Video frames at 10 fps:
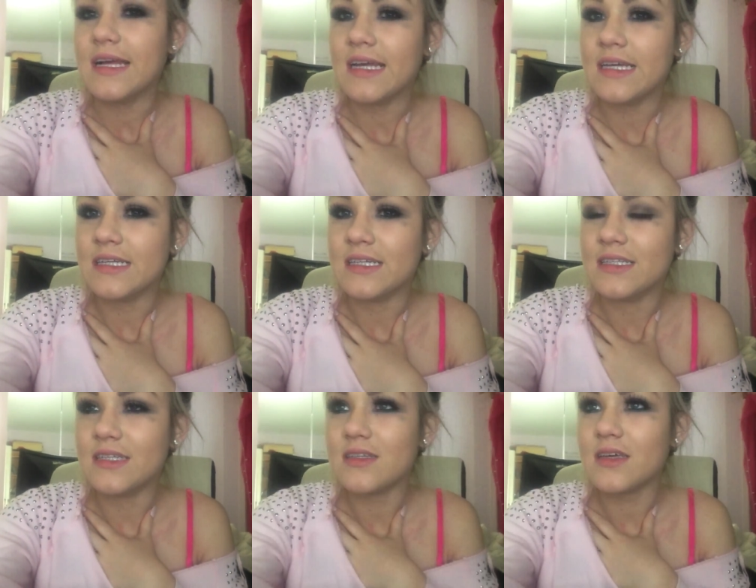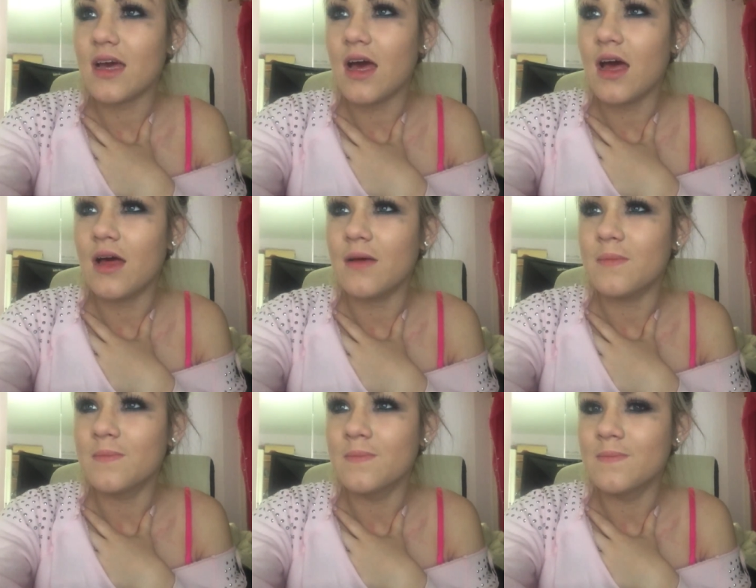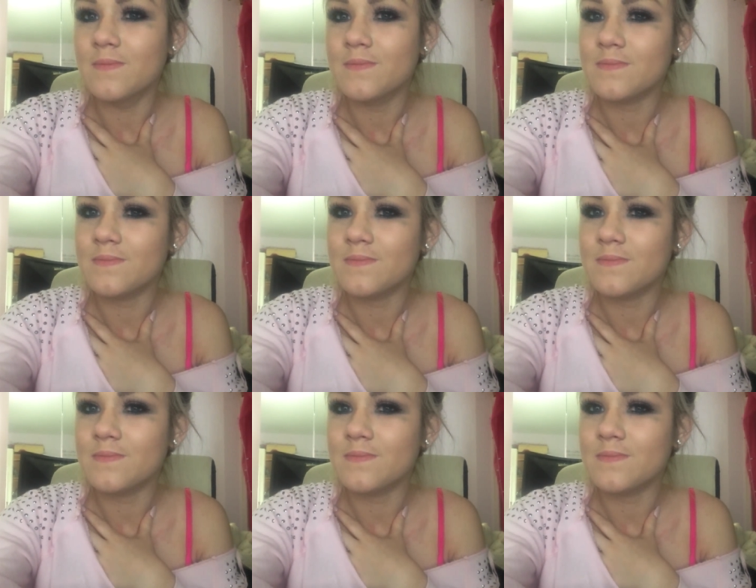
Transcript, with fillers: And um